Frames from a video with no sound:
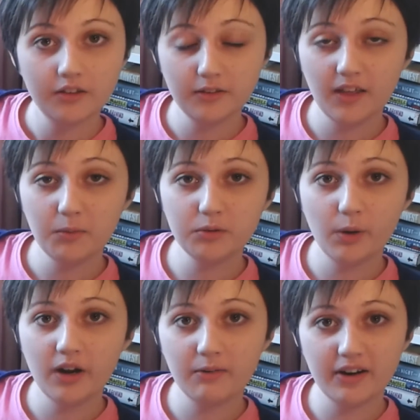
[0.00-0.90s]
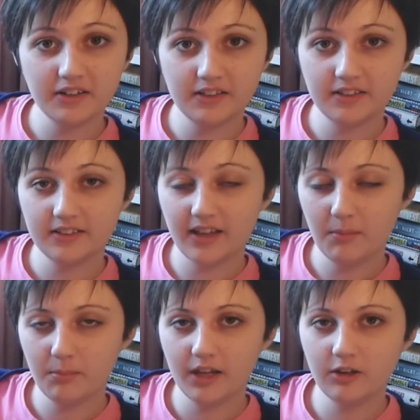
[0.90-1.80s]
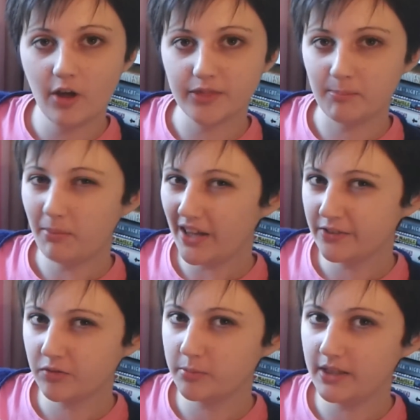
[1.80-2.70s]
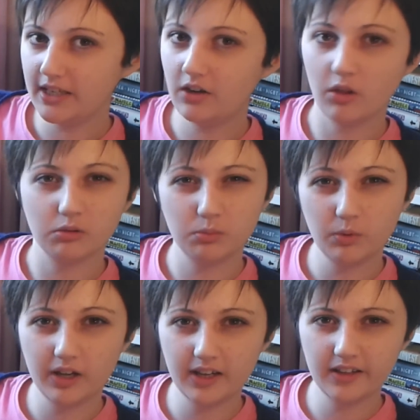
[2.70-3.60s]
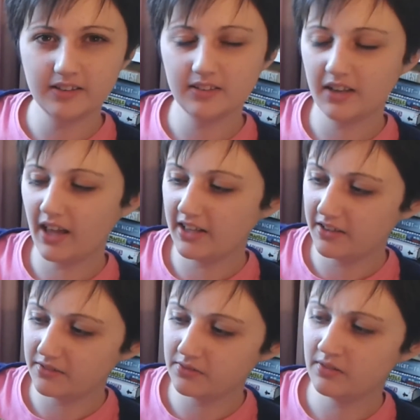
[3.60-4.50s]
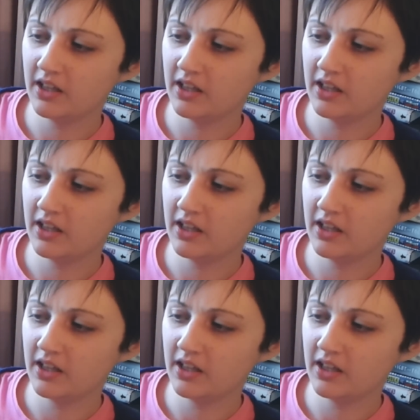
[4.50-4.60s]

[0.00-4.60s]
So that was what I read in December. Not the best for me, not the worst, kind of,